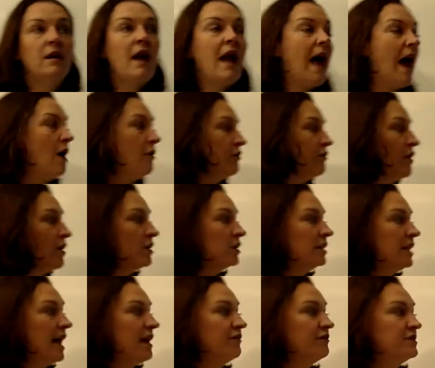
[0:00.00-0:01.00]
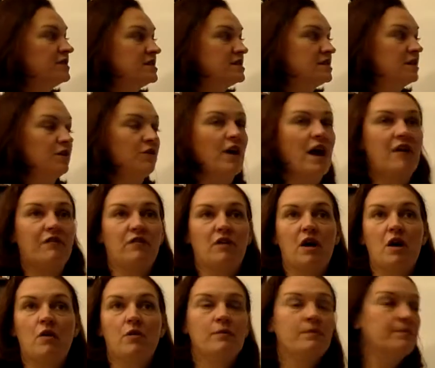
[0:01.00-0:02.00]
how far left does the graph
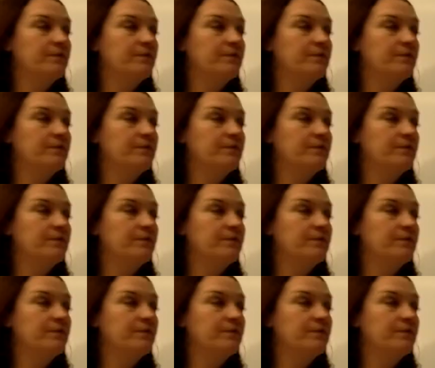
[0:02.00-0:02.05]
go?